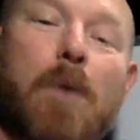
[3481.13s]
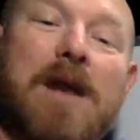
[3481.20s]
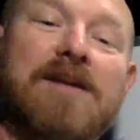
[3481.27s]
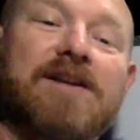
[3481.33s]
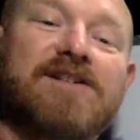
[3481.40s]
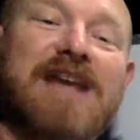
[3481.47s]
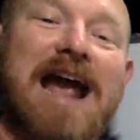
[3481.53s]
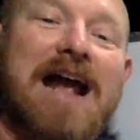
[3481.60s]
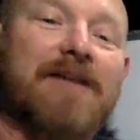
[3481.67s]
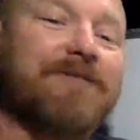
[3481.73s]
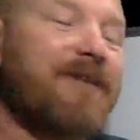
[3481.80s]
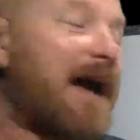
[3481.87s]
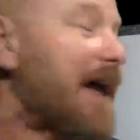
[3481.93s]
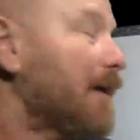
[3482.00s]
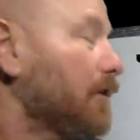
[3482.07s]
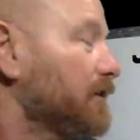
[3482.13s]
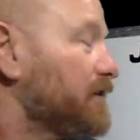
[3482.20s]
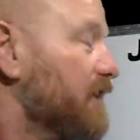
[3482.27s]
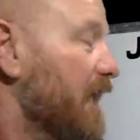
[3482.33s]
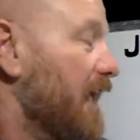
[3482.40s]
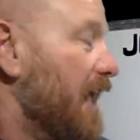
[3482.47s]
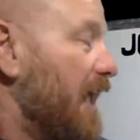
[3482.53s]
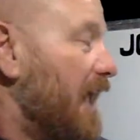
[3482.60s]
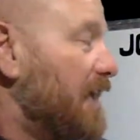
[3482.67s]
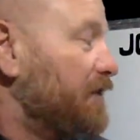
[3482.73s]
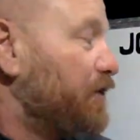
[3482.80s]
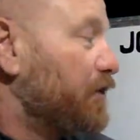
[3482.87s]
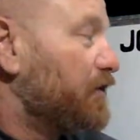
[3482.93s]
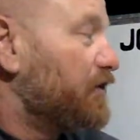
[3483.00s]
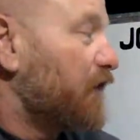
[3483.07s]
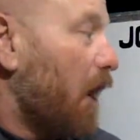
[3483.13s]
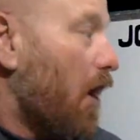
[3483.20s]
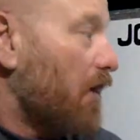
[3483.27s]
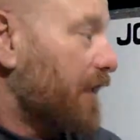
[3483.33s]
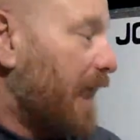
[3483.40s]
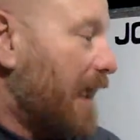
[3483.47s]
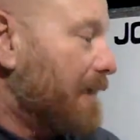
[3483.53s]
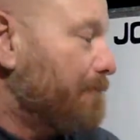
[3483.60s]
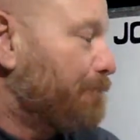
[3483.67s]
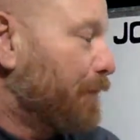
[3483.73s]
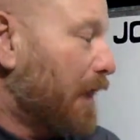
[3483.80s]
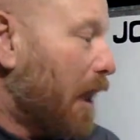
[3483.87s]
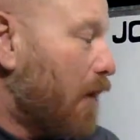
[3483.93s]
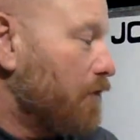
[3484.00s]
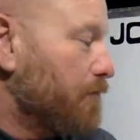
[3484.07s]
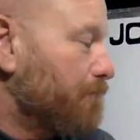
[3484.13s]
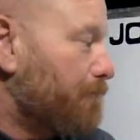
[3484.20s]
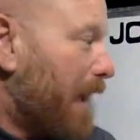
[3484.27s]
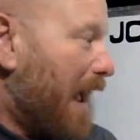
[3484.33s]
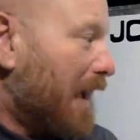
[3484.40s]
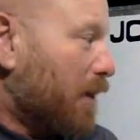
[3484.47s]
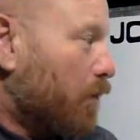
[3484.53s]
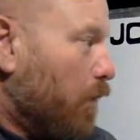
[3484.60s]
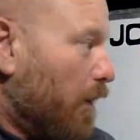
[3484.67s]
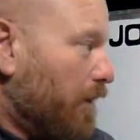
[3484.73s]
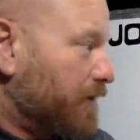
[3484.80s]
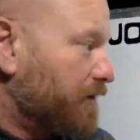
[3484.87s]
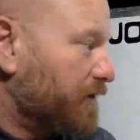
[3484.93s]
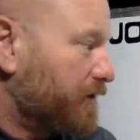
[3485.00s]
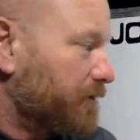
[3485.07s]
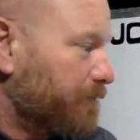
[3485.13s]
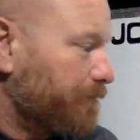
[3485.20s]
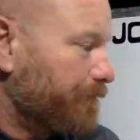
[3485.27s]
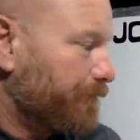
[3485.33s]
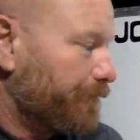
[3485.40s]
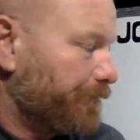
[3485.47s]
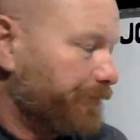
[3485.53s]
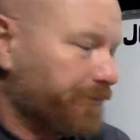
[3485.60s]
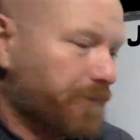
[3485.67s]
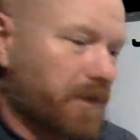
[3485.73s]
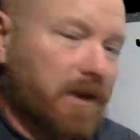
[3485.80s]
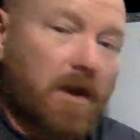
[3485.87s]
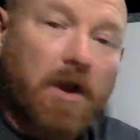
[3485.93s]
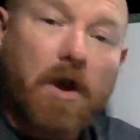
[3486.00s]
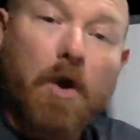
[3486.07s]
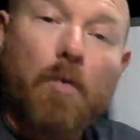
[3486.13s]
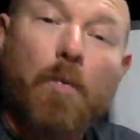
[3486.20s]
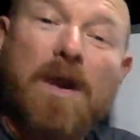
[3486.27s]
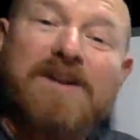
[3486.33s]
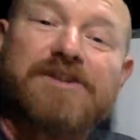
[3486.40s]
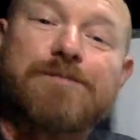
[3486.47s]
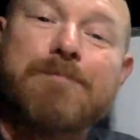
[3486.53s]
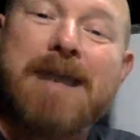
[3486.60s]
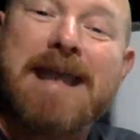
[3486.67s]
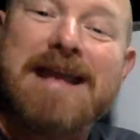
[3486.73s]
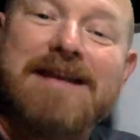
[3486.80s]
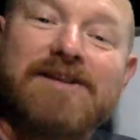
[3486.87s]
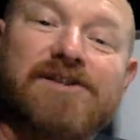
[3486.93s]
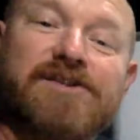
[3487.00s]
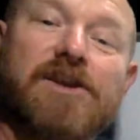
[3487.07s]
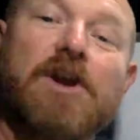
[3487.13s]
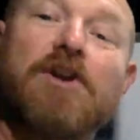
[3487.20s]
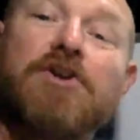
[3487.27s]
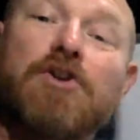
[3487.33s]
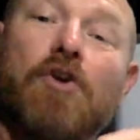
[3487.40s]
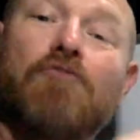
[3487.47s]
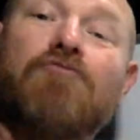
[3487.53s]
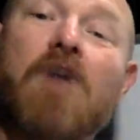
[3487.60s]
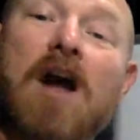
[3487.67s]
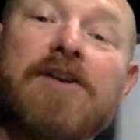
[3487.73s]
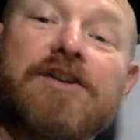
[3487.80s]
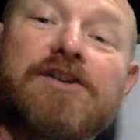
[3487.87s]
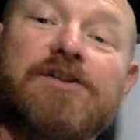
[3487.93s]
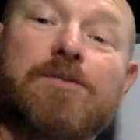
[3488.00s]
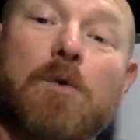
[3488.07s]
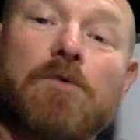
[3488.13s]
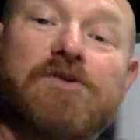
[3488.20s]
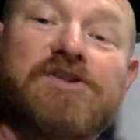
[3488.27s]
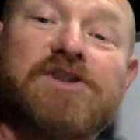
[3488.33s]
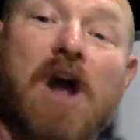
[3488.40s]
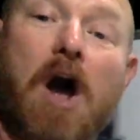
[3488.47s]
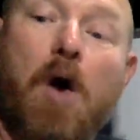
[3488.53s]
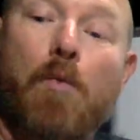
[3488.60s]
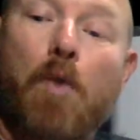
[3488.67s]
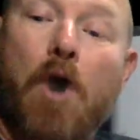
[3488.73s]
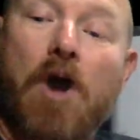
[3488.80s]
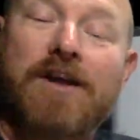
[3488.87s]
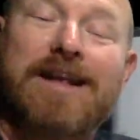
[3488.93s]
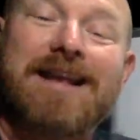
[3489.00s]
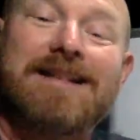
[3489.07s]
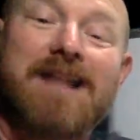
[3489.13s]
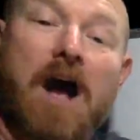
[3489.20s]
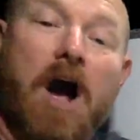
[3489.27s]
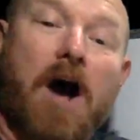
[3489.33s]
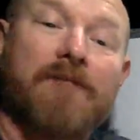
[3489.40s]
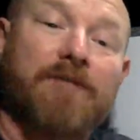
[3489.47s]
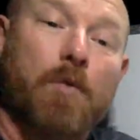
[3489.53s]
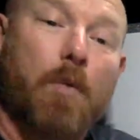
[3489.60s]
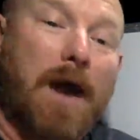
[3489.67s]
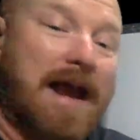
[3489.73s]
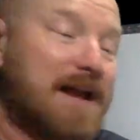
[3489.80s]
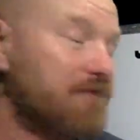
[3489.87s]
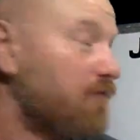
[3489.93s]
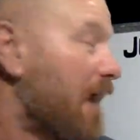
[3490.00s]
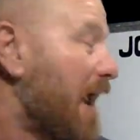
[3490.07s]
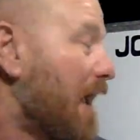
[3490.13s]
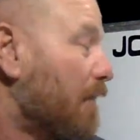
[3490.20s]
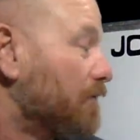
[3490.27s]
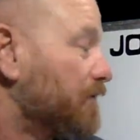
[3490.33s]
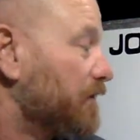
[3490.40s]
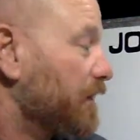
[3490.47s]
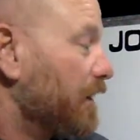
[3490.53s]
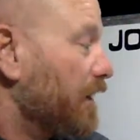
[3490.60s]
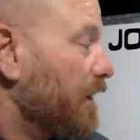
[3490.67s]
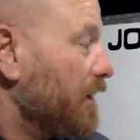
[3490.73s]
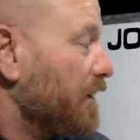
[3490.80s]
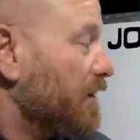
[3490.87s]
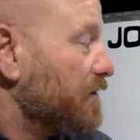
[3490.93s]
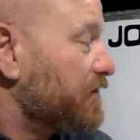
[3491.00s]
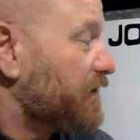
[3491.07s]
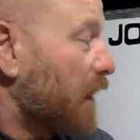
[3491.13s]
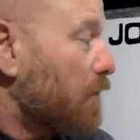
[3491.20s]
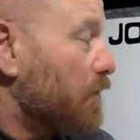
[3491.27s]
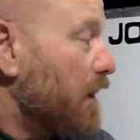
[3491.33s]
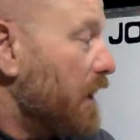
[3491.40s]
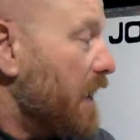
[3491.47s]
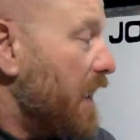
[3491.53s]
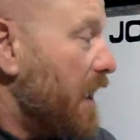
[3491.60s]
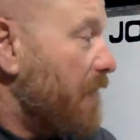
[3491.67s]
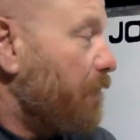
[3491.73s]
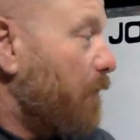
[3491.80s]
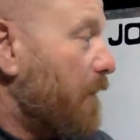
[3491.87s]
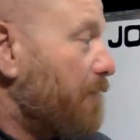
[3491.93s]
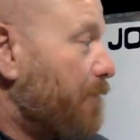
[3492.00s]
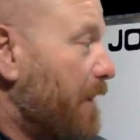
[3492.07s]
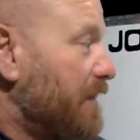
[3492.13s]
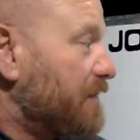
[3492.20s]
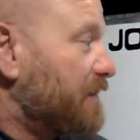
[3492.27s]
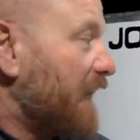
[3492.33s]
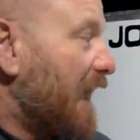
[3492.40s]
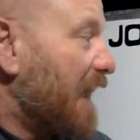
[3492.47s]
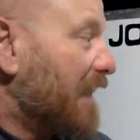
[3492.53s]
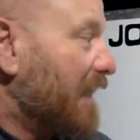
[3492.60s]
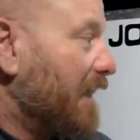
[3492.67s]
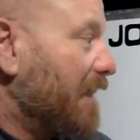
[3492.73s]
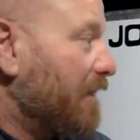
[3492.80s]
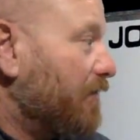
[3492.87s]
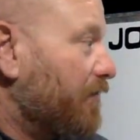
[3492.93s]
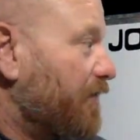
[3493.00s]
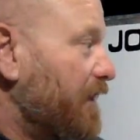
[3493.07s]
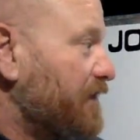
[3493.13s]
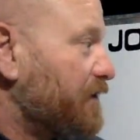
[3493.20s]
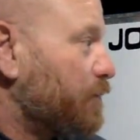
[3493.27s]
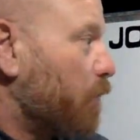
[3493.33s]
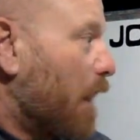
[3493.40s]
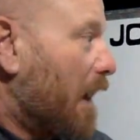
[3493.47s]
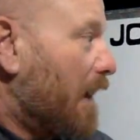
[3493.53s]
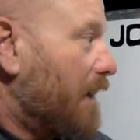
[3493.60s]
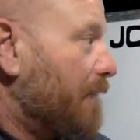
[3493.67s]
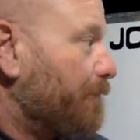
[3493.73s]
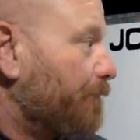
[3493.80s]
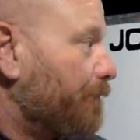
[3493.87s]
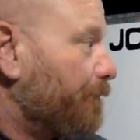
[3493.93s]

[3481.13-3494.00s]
when the tack fails is you start getting blown backwards, which means your rudders will start working the other way round. So if we've been tacking this way,